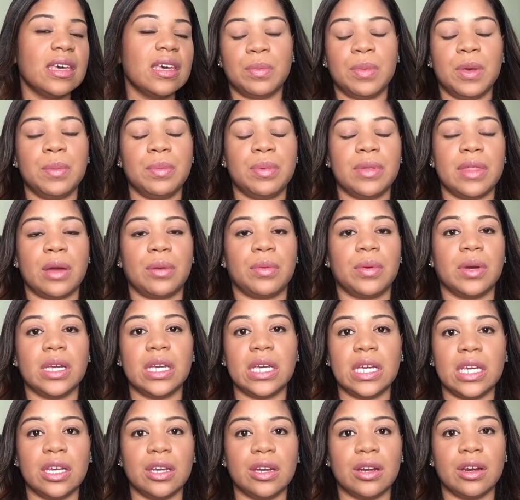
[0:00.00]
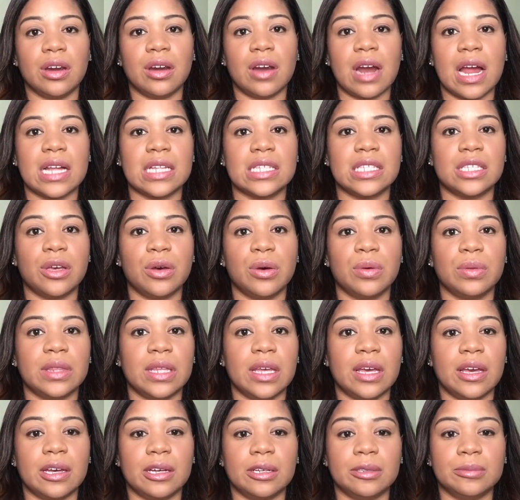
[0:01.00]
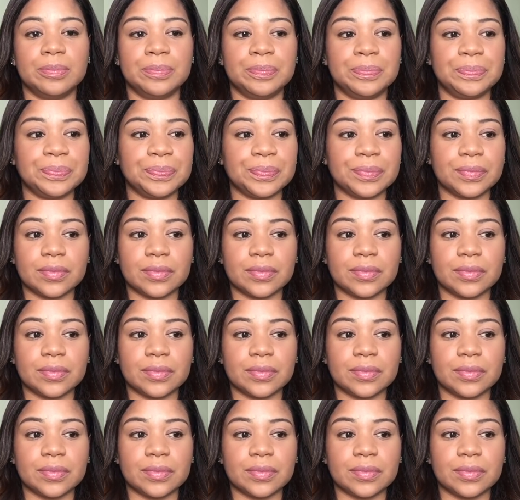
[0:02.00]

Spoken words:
People that were here, I told them,